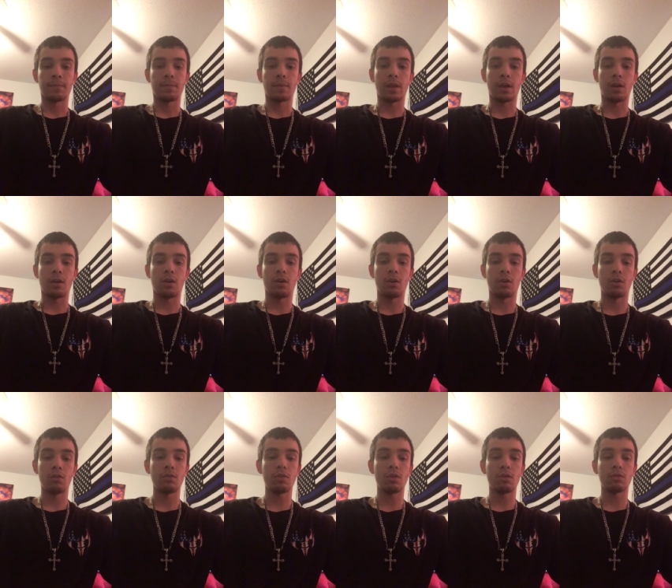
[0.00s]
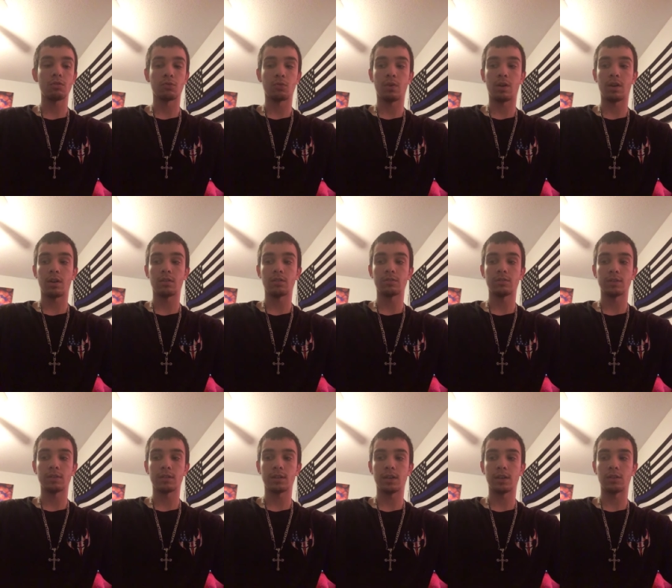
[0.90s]
Now, who knows what else
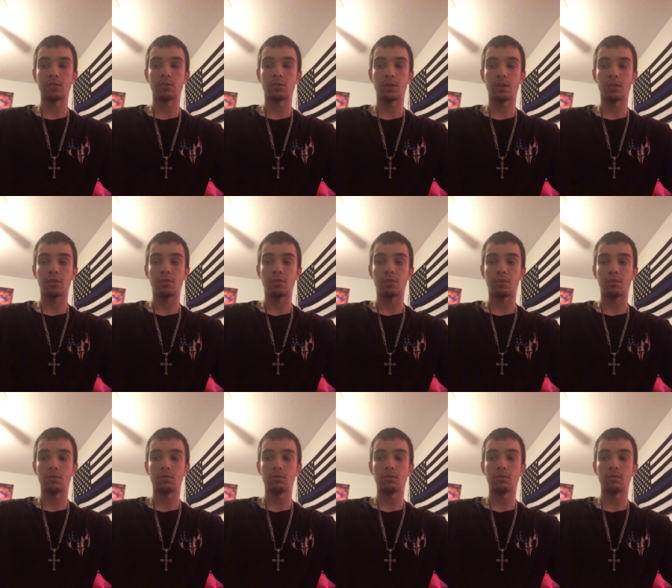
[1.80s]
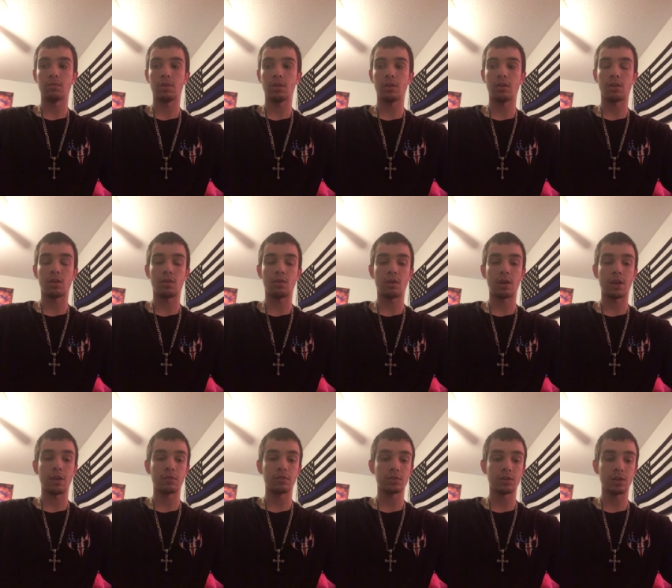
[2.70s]
these kids went through? You know,
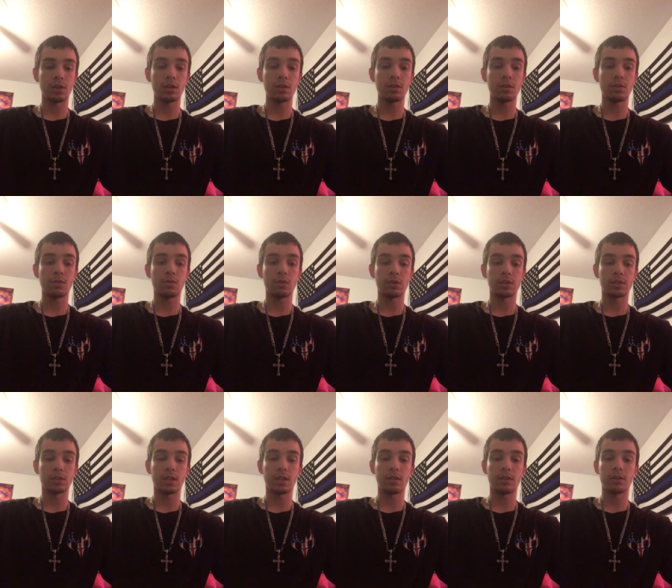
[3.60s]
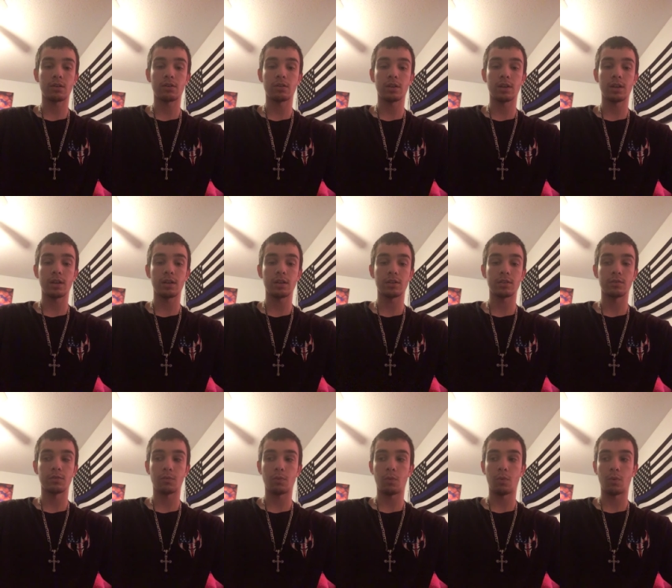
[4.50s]
if she was selling her kids
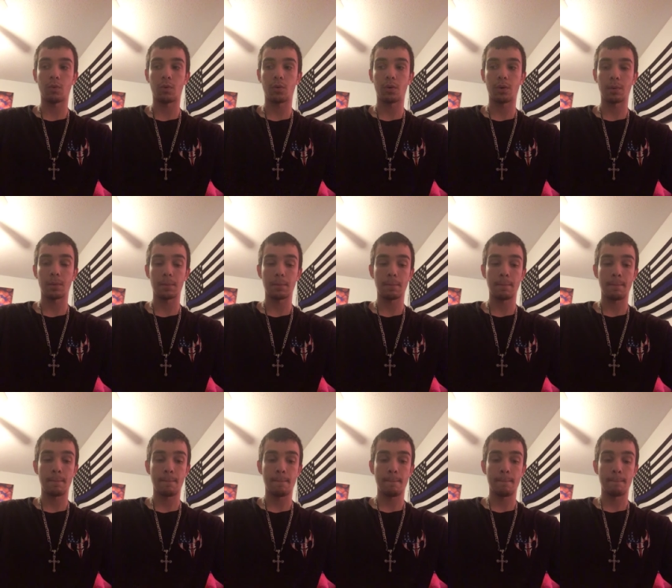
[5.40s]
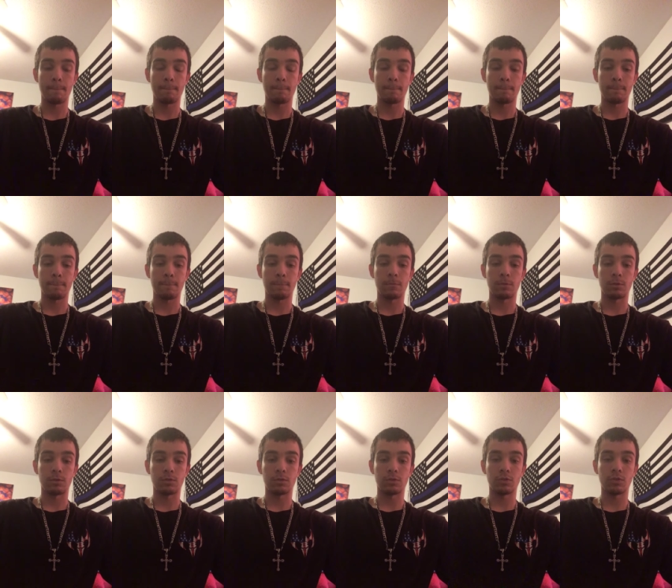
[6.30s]
for
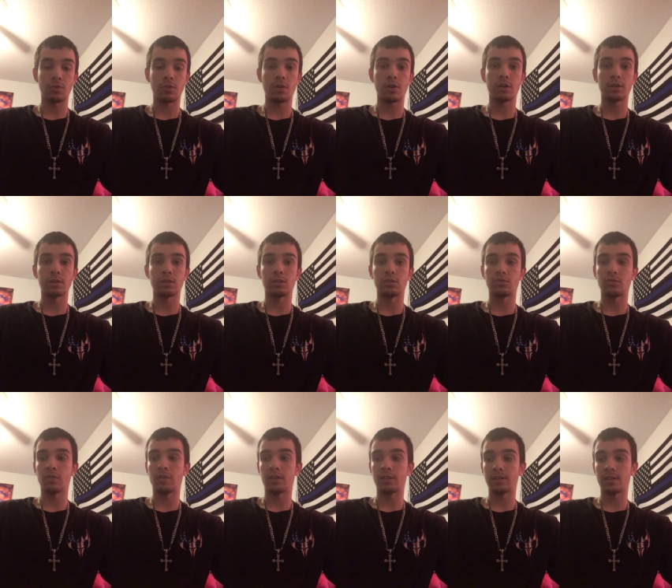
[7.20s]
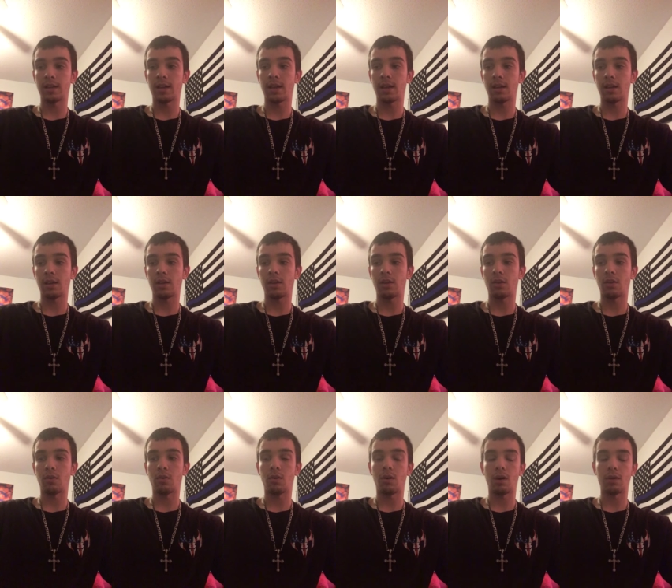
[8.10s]
drugs and drug debt. You
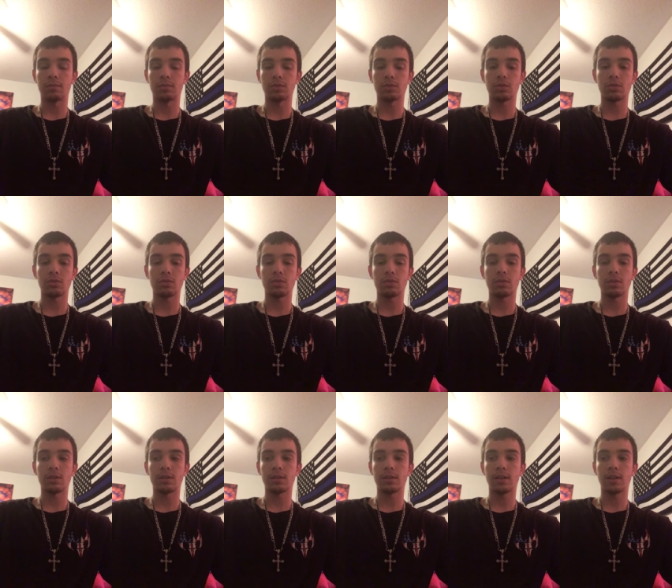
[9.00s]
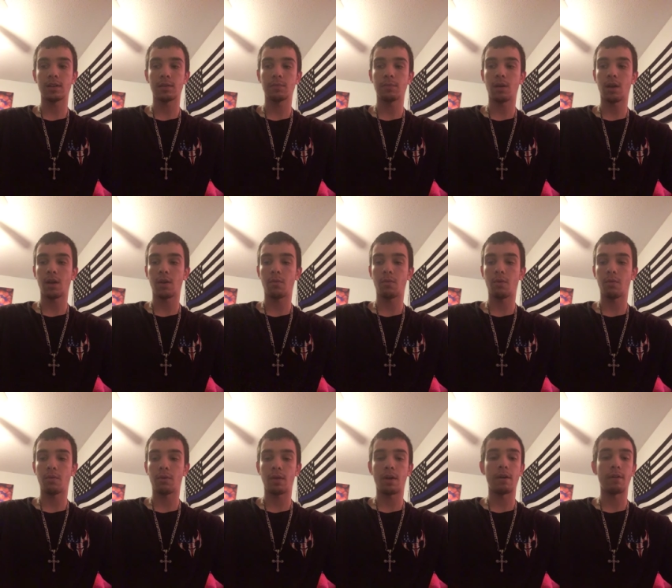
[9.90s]
know, I'm sure these kids probably
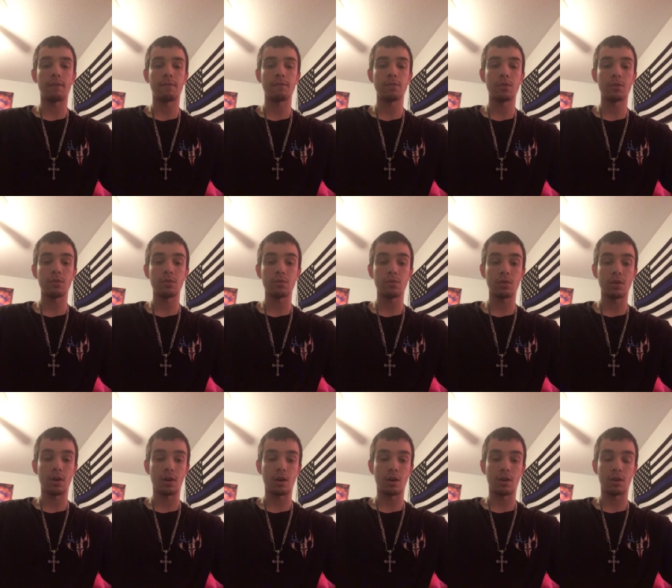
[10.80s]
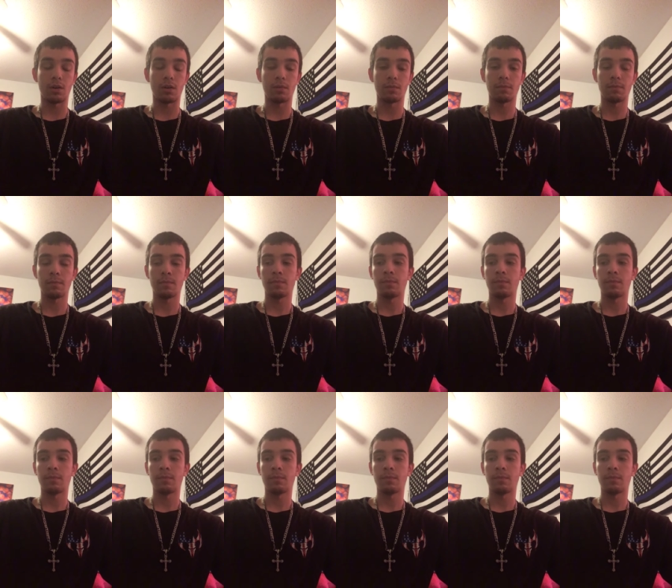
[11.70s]
went without food, um,